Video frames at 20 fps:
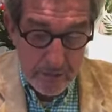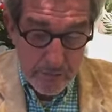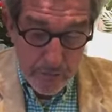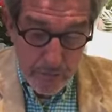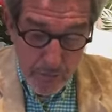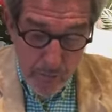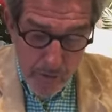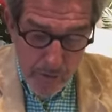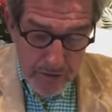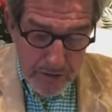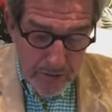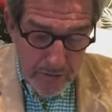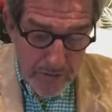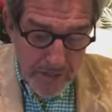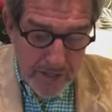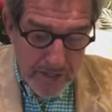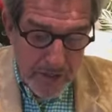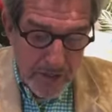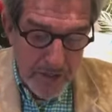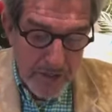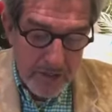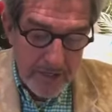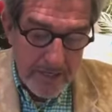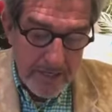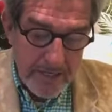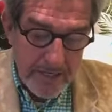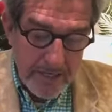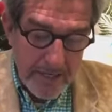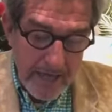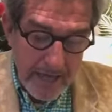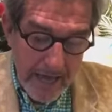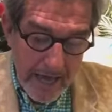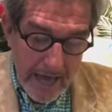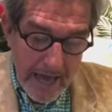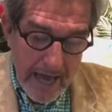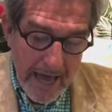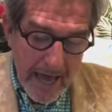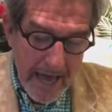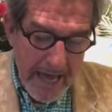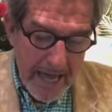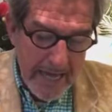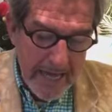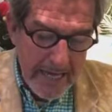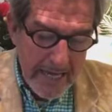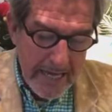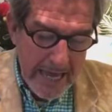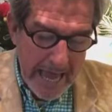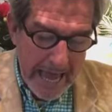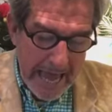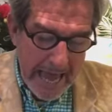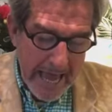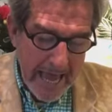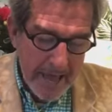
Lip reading: towards which I